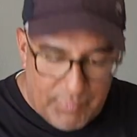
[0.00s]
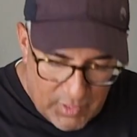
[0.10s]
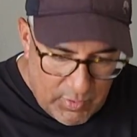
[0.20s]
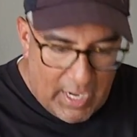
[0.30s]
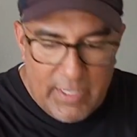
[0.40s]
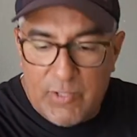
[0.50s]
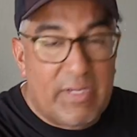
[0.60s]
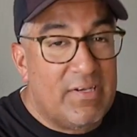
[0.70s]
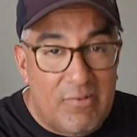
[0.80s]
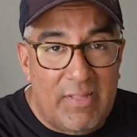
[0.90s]
Okay, you
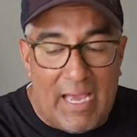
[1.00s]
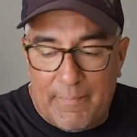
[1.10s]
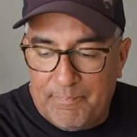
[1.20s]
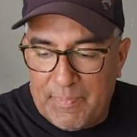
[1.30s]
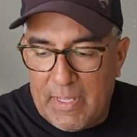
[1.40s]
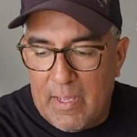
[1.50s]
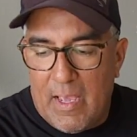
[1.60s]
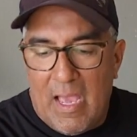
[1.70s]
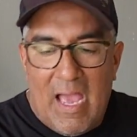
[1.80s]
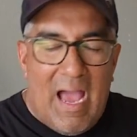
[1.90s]
can do that.
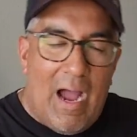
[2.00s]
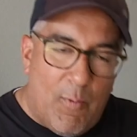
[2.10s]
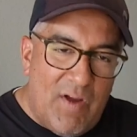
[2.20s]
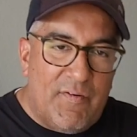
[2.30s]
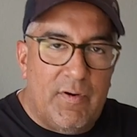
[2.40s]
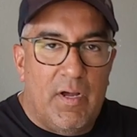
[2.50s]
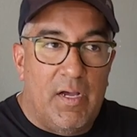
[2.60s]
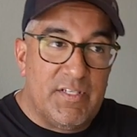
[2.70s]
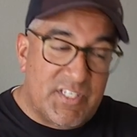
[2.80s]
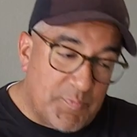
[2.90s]
However,
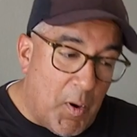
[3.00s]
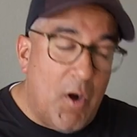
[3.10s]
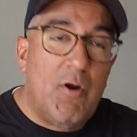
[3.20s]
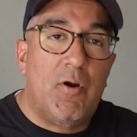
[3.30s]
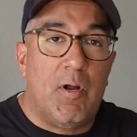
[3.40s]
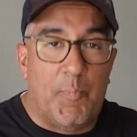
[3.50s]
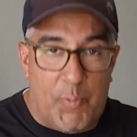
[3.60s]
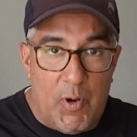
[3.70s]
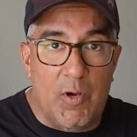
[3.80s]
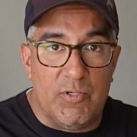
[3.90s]
a smarter
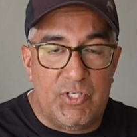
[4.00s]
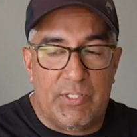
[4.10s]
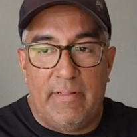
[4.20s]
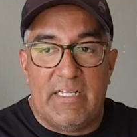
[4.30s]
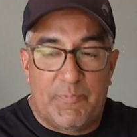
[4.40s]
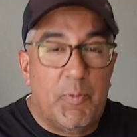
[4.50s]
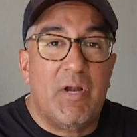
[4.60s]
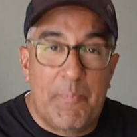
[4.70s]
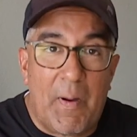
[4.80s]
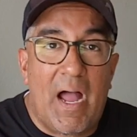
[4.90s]
approach that's
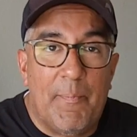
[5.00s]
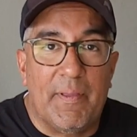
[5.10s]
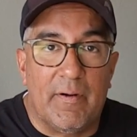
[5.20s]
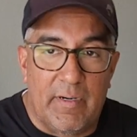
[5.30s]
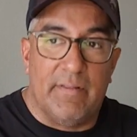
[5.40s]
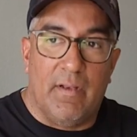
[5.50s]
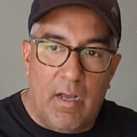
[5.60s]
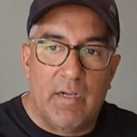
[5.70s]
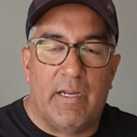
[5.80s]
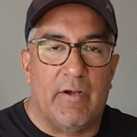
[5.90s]
pretty popular in the
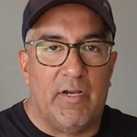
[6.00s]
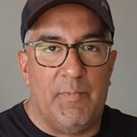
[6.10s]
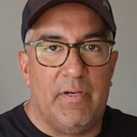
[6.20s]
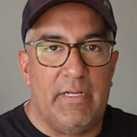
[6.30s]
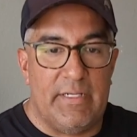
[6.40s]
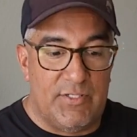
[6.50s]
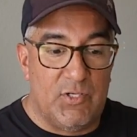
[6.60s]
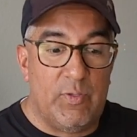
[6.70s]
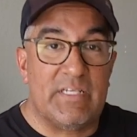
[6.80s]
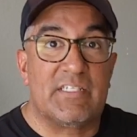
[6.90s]
lawn care community is
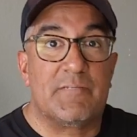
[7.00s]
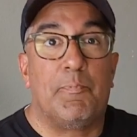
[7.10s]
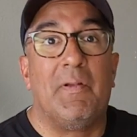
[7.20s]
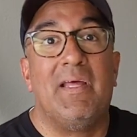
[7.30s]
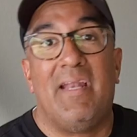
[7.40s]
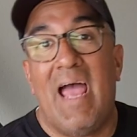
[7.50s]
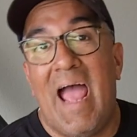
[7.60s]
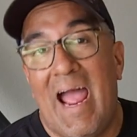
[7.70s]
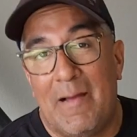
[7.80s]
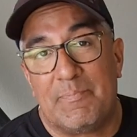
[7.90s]
doing split
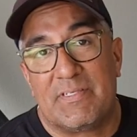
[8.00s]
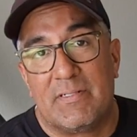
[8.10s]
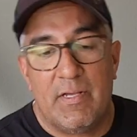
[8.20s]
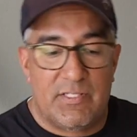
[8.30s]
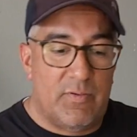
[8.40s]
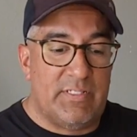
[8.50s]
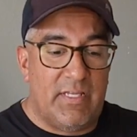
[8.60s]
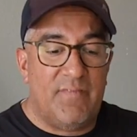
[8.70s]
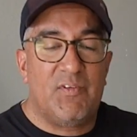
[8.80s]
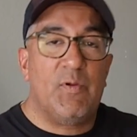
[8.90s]
apps. So instead
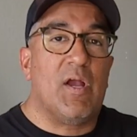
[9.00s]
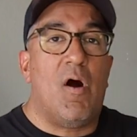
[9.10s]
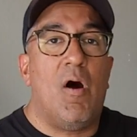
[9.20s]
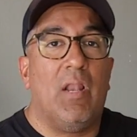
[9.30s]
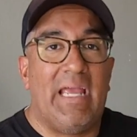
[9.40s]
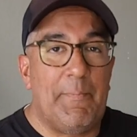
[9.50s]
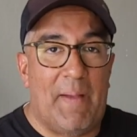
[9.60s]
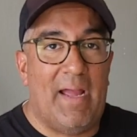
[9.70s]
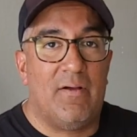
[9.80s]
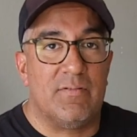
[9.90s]
of doing all 8
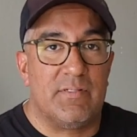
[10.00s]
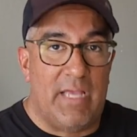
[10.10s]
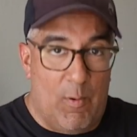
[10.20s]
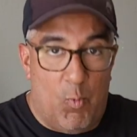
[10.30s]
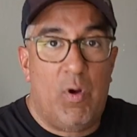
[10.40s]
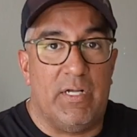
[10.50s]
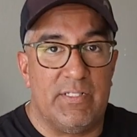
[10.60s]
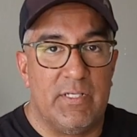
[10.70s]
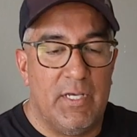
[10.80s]
pounds at once,